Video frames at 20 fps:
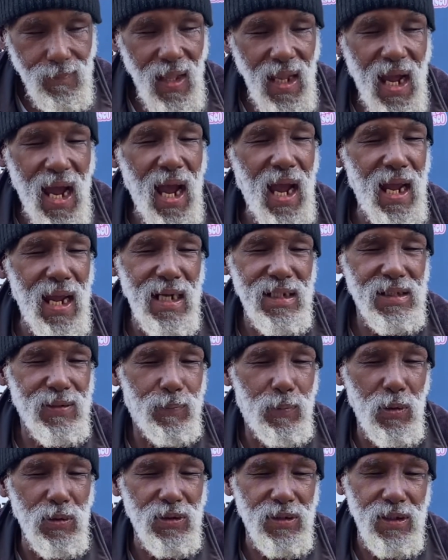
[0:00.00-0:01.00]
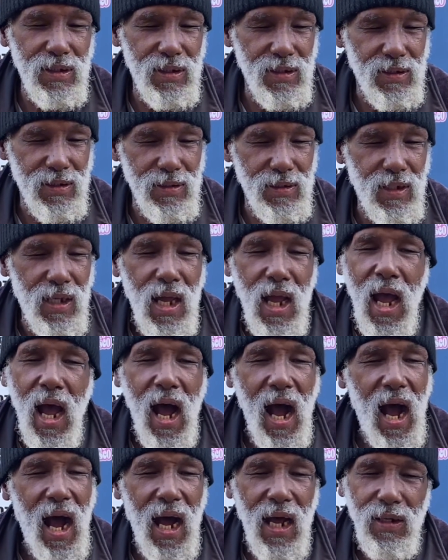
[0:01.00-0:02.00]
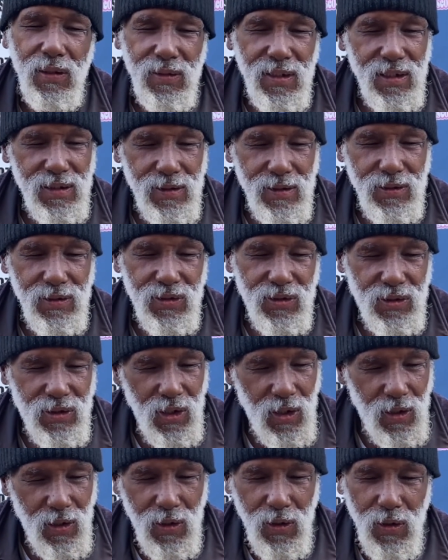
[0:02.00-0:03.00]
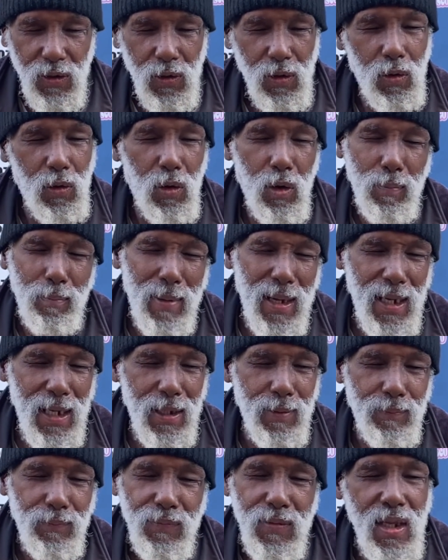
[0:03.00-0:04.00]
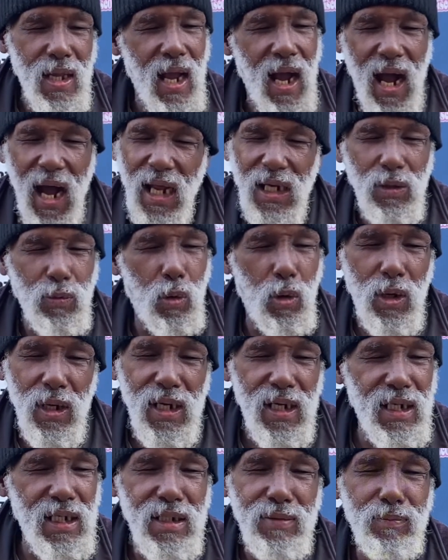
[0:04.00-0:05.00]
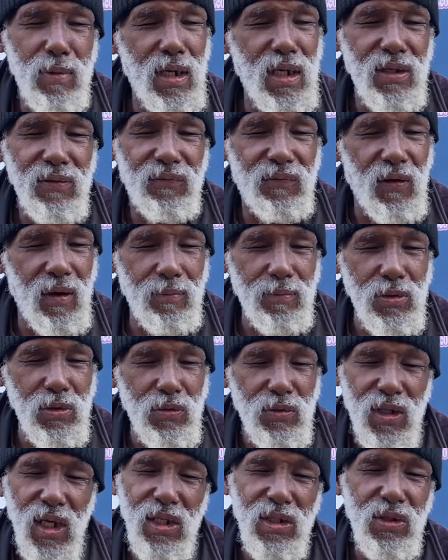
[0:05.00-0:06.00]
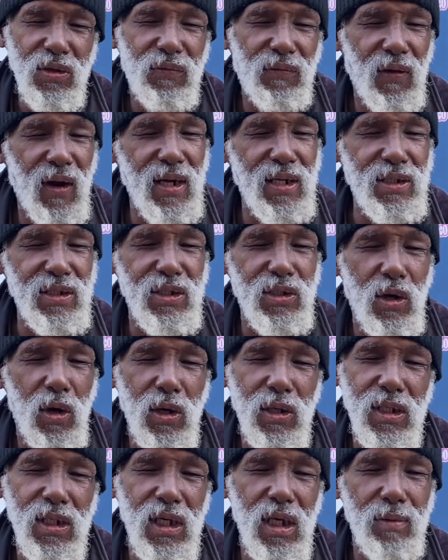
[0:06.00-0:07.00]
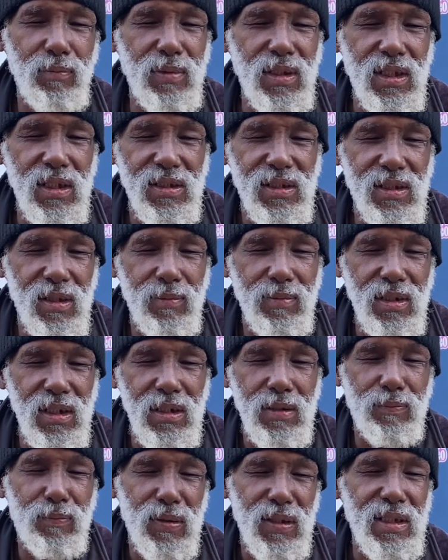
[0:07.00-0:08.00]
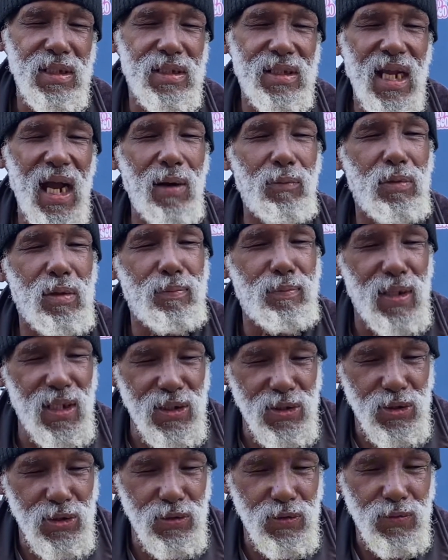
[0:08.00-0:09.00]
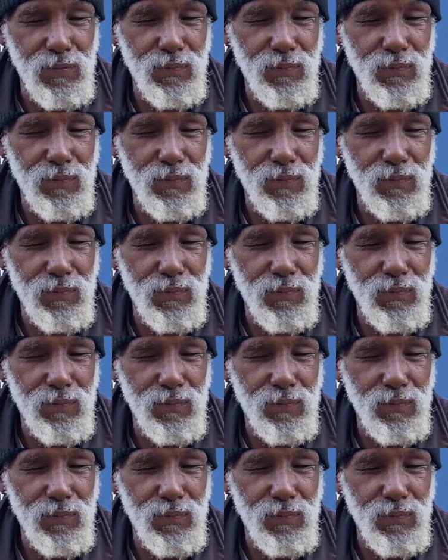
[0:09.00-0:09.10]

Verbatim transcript: I ask the person, listen, I listen, sir or ma'am, I don't want any money from you. Can you find in your heart to help me get something to eat? Please, God will bless you.